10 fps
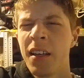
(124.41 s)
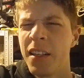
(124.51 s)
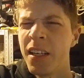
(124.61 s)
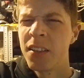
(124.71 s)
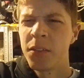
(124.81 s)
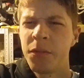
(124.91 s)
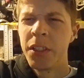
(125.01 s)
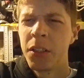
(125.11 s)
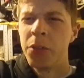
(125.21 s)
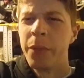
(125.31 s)
Another
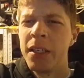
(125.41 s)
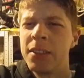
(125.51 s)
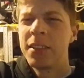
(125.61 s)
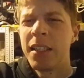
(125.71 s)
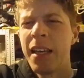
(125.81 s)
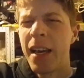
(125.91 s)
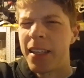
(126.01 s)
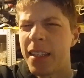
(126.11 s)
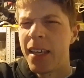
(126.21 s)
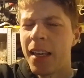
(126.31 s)
thing you might say, I
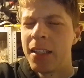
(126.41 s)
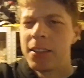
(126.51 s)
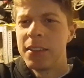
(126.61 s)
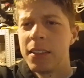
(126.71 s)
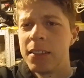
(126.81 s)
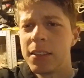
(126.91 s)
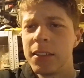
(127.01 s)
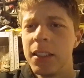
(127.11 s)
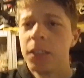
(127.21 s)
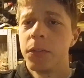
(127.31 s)
can't sit
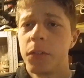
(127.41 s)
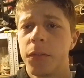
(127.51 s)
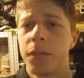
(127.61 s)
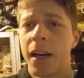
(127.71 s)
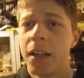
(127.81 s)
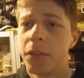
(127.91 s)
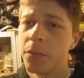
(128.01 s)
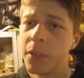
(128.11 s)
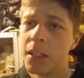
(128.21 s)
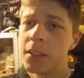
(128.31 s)
still for
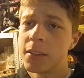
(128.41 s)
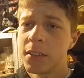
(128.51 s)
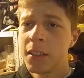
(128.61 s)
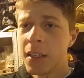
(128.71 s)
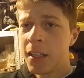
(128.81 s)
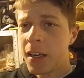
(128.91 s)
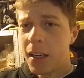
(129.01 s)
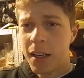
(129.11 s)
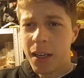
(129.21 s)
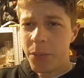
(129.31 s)
five minutes.
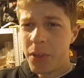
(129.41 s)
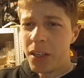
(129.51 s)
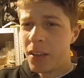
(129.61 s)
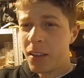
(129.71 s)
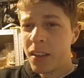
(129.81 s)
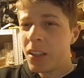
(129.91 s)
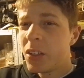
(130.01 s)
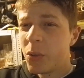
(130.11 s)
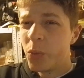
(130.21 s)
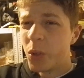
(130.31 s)
I mean,
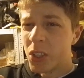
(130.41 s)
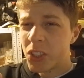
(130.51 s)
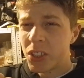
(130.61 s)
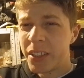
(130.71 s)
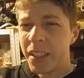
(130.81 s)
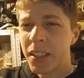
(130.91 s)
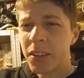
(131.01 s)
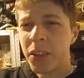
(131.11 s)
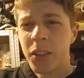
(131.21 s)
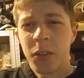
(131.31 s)
you watch
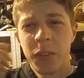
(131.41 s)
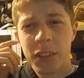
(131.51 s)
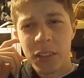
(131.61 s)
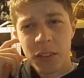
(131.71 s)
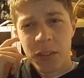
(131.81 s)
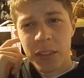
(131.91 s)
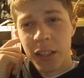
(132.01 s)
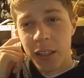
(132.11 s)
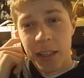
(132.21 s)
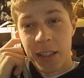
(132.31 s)
TikTok videos
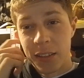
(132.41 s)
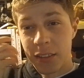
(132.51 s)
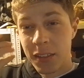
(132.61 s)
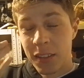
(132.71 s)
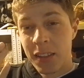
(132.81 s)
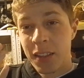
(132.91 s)
and